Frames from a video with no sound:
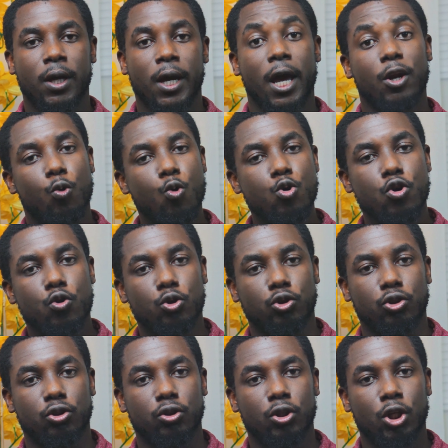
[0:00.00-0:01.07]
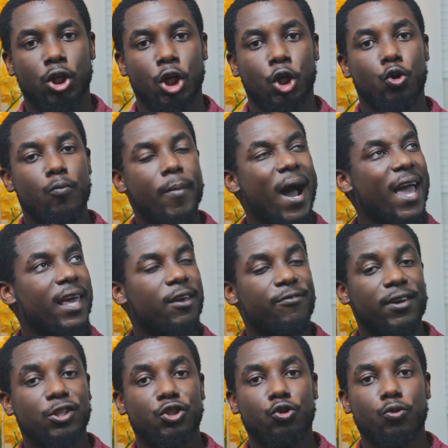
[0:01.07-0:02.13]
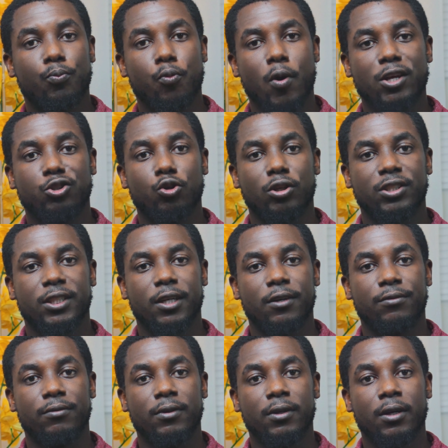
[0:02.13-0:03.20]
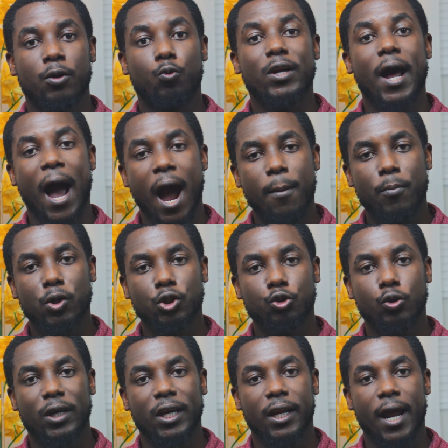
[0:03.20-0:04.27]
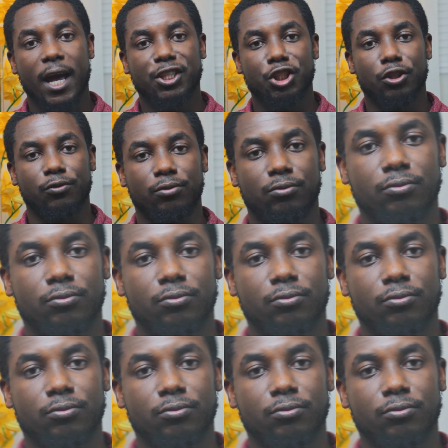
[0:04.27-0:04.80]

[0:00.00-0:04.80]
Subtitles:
And who knows, you might even surprise yourself with how much you can achieve.